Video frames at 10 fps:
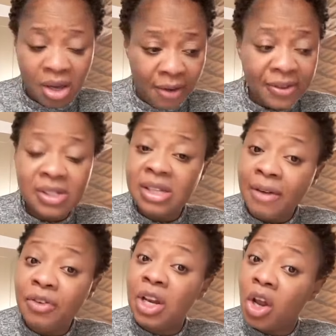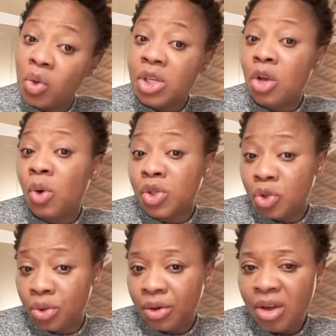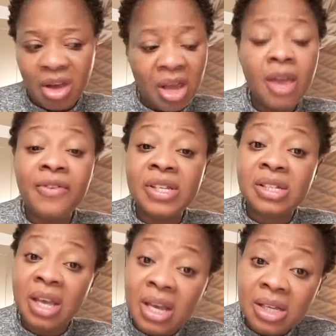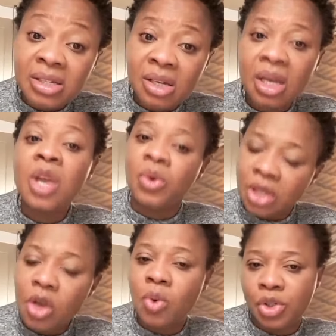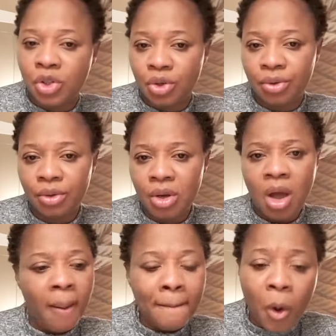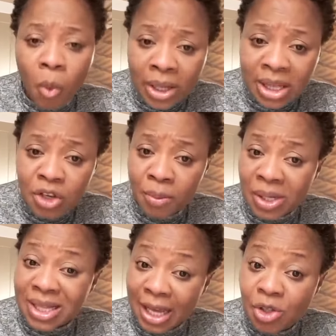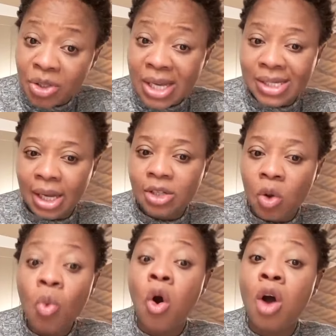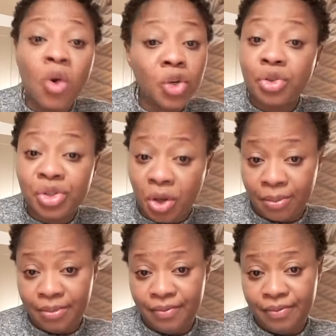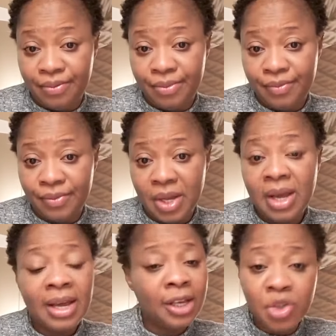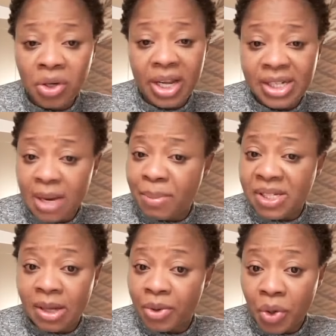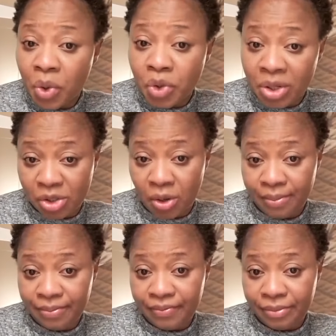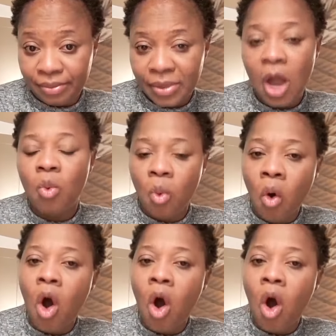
If it's devil, the Lord will tell you what to do. If it's his, he will tell you what to do. But one thing you must learn today is that we all go through storm. It's only a dead person that will not go through a storm. We'll